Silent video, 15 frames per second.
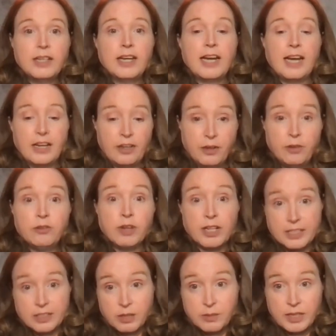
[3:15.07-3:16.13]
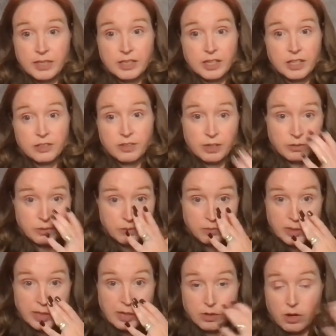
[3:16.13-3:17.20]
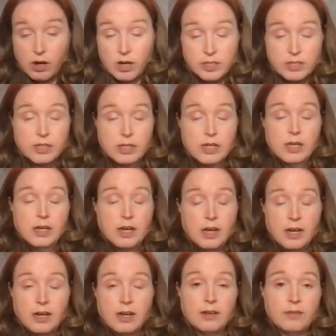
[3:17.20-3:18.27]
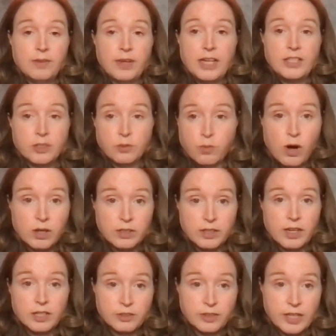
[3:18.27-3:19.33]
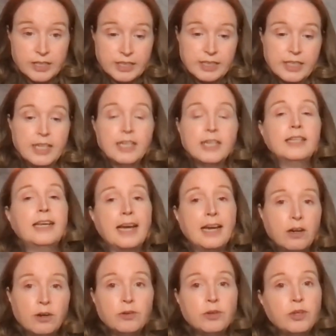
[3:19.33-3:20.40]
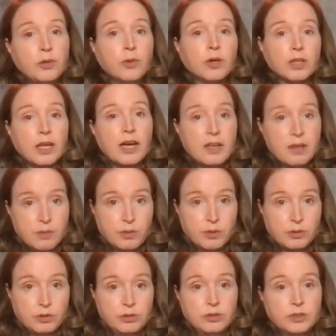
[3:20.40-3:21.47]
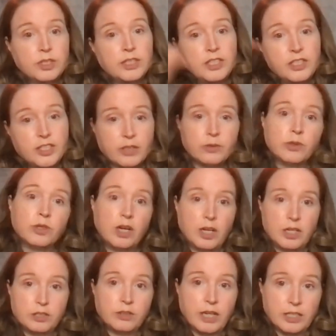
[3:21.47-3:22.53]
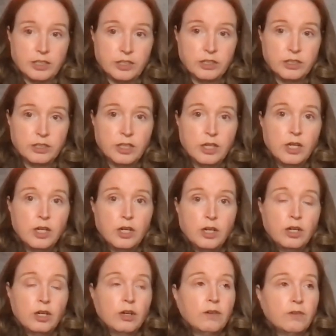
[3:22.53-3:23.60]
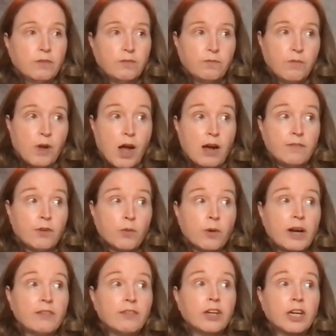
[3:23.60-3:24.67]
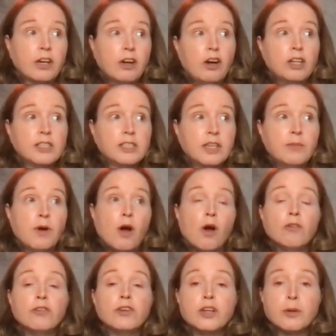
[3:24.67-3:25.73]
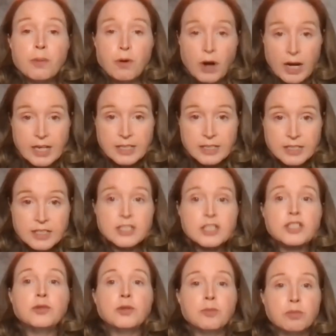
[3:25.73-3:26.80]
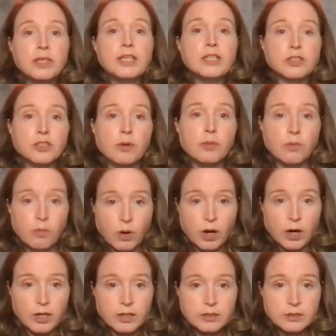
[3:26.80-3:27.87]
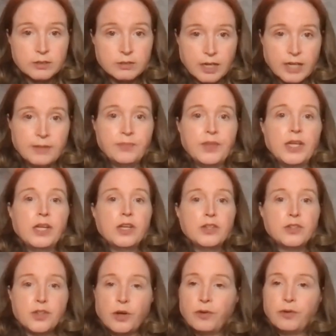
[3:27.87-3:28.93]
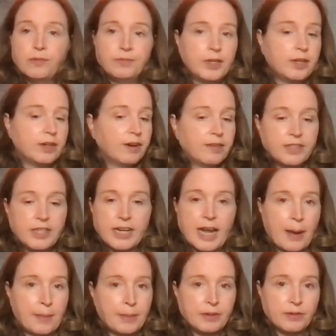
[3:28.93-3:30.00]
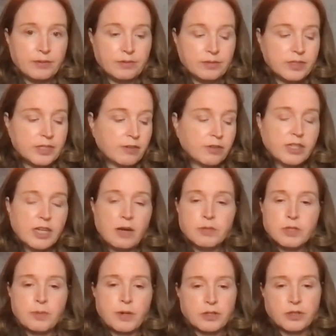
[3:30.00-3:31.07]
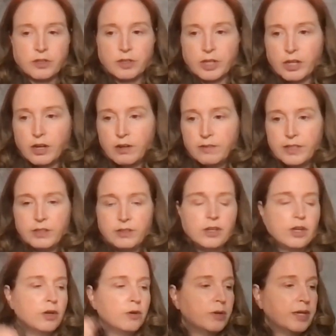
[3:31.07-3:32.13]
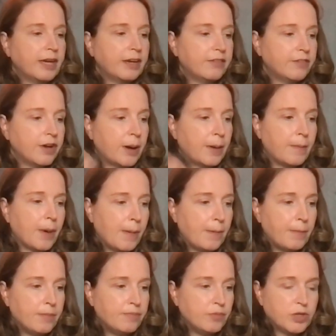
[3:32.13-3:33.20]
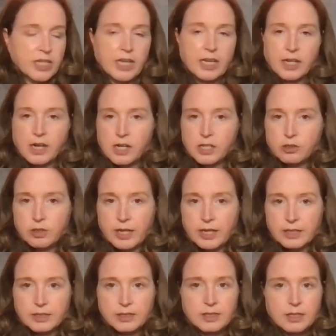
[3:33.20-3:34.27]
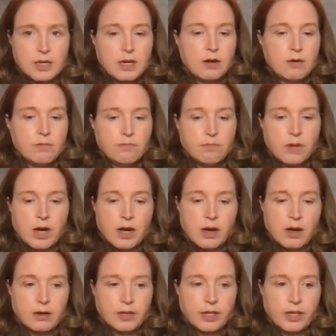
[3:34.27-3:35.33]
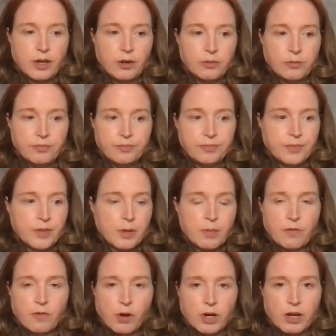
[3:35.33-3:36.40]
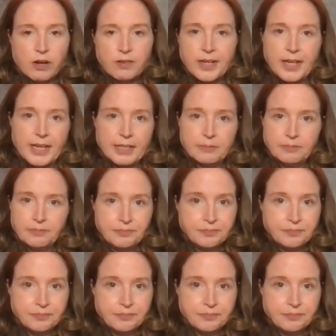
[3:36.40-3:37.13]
and you try to terminate the contract without cause, and just walk the contract, now you are liable to the general contractor for whatever it cost him over your price to complete your scope of work, right? So, I've seen it happen several times, especially during COVID. We signed a contract, before COVID hit.